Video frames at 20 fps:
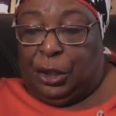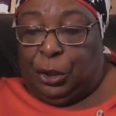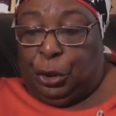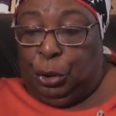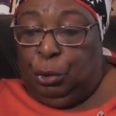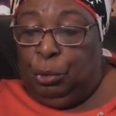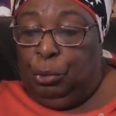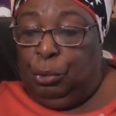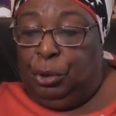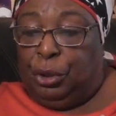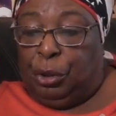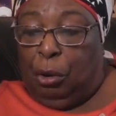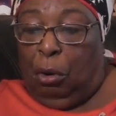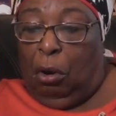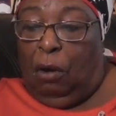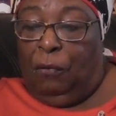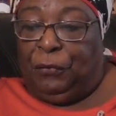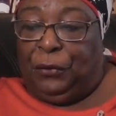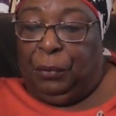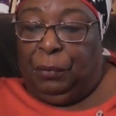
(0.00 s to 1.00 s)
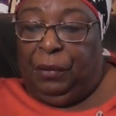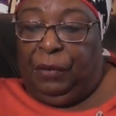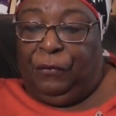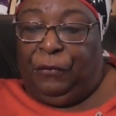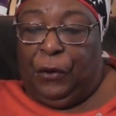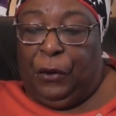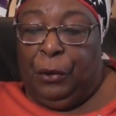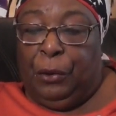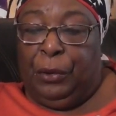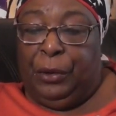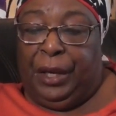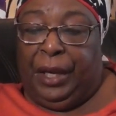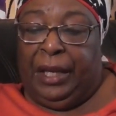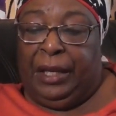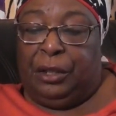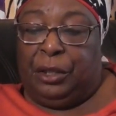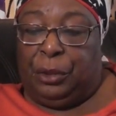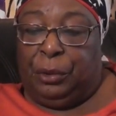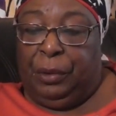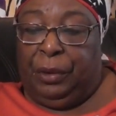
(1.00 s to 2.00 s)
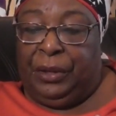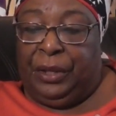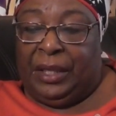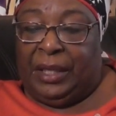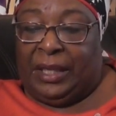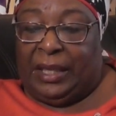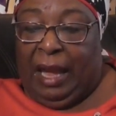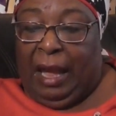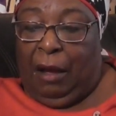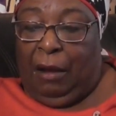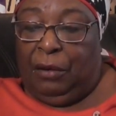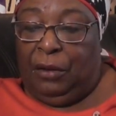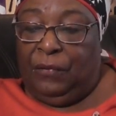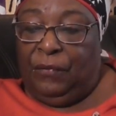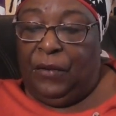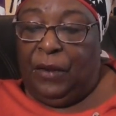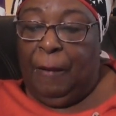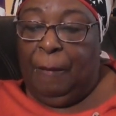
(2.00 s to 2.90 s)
stews are often referred into in the South,